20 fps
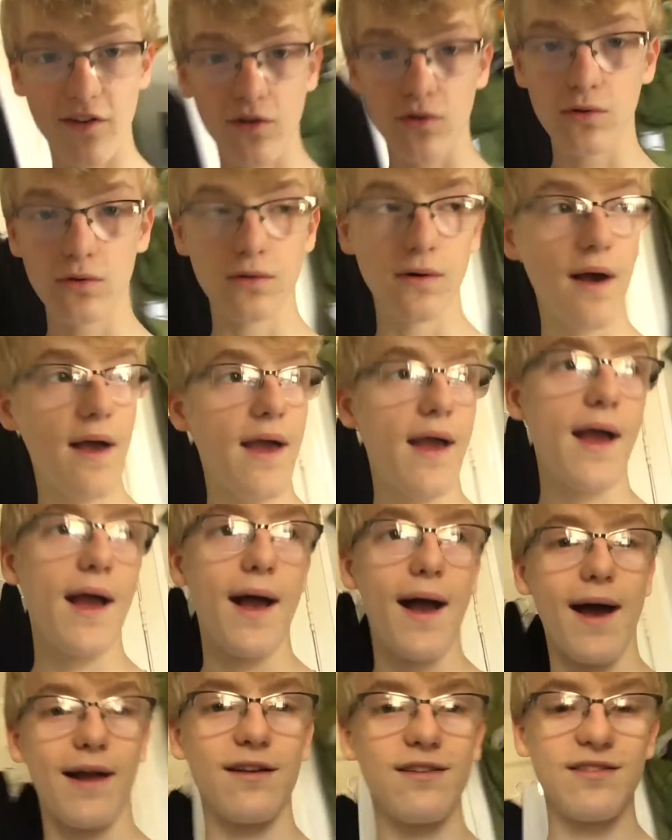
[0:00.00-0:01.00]
cool.
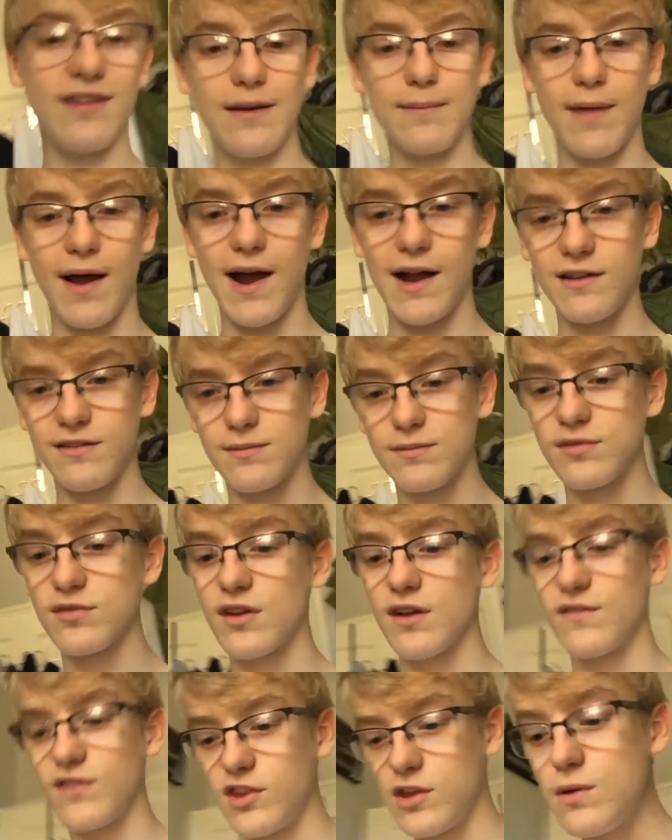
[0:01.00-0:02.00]
And some items I
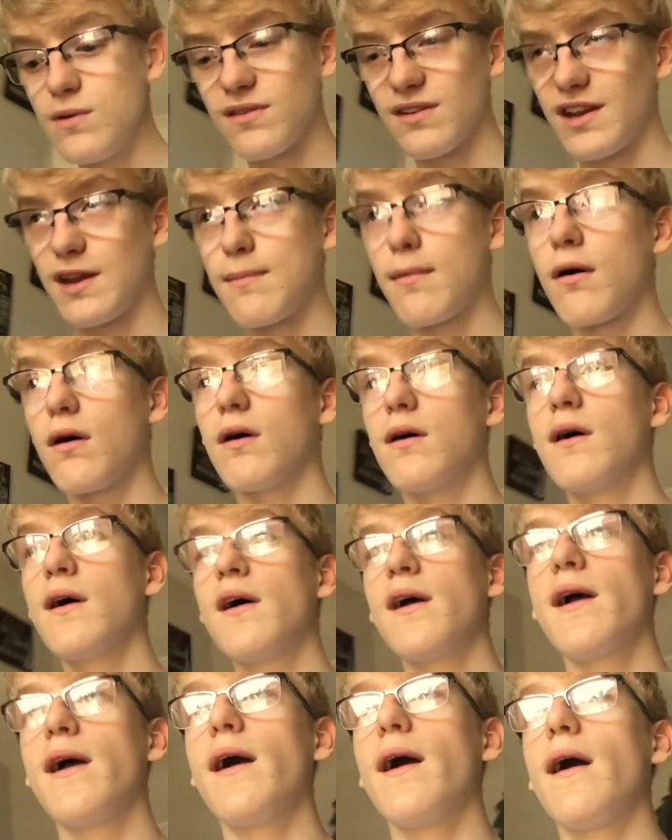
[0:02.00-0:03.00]
don't even use anymore.
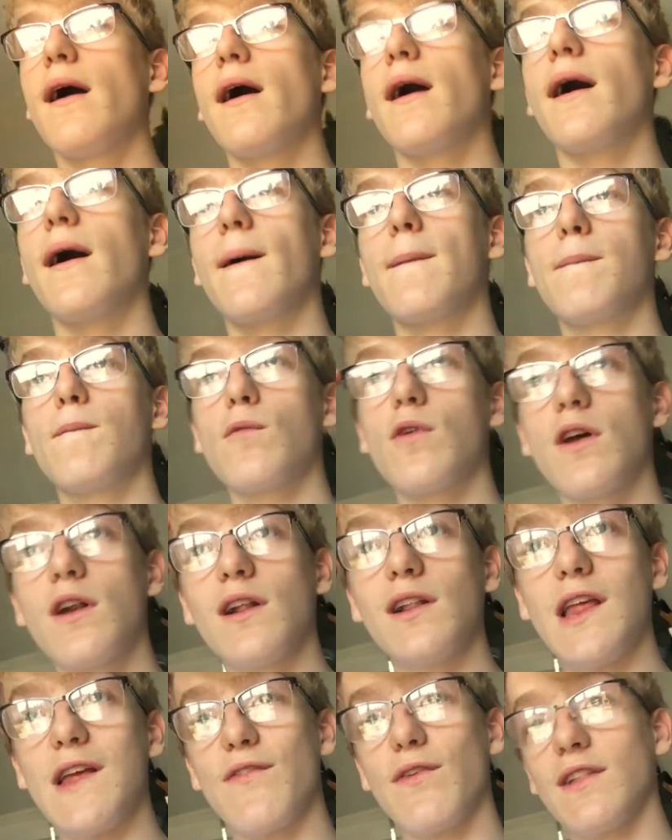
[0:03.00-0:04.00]
We're
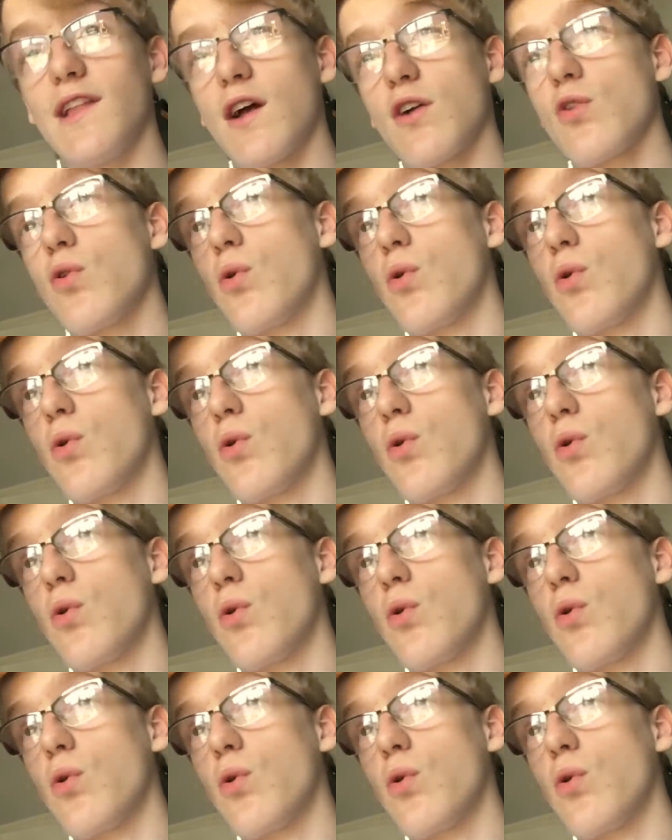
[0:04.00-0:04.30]
gonna leave at like